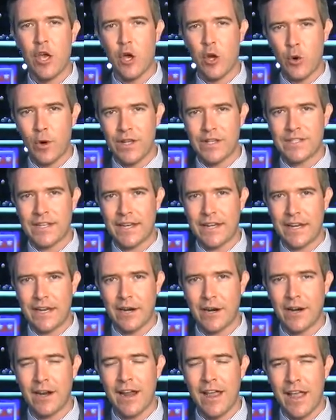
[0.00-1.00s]
who is in
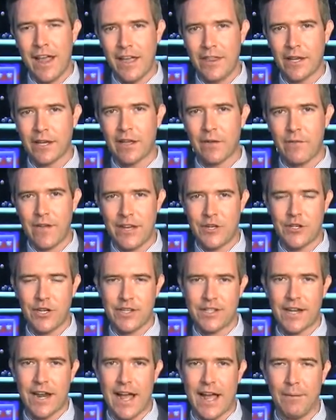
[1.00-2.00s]
here in the convention
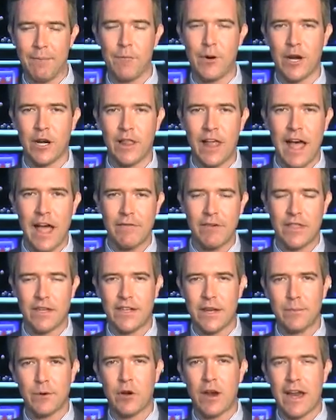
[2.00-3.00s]
tonight. We're live at the
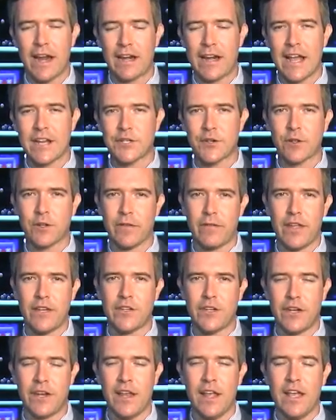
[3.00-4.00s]
Democratic National
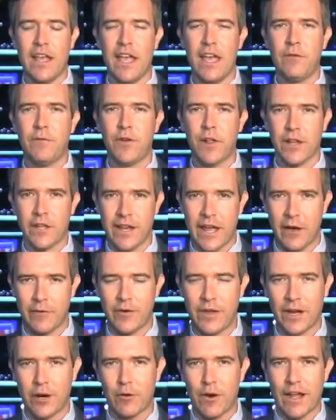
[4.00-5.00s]
Convention in
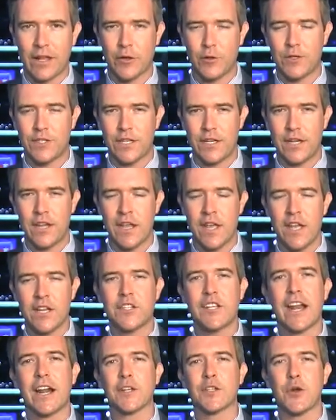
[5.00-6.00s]
Philadelphia. Craig Lucie,
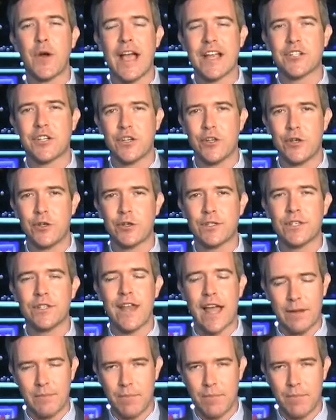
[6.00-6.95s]
Channel 2 Action News, Night